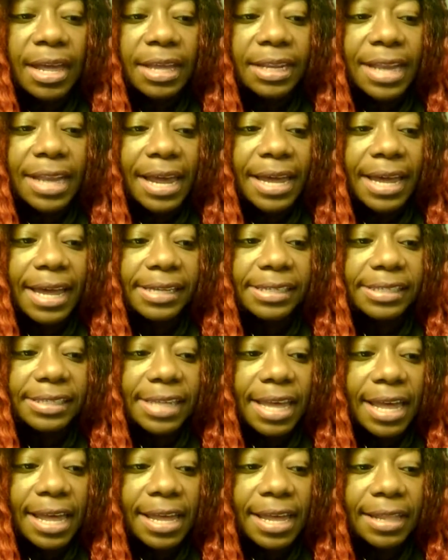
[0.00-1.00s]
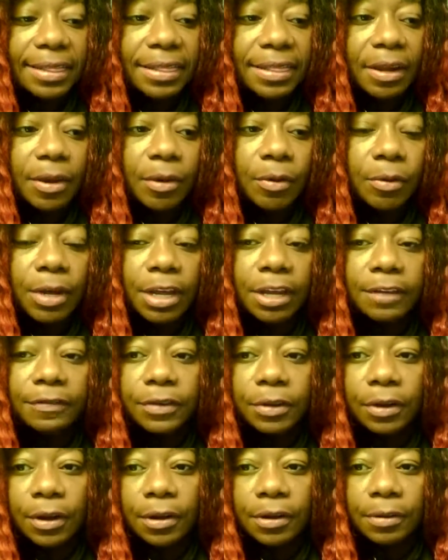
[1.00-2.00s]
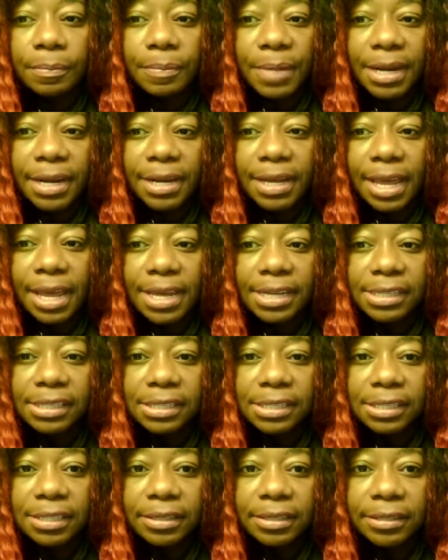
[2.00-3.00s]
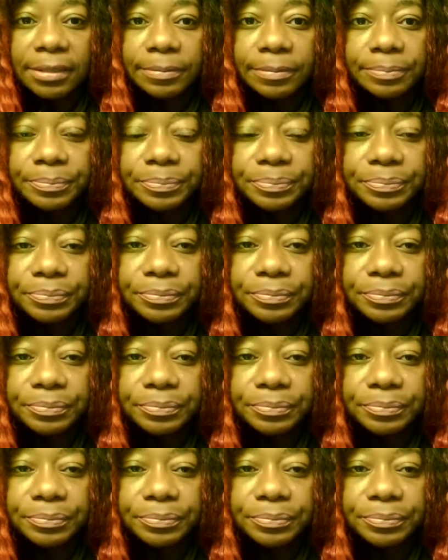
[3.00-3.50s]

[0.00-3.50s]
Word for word: Like I said, though, if you're on medication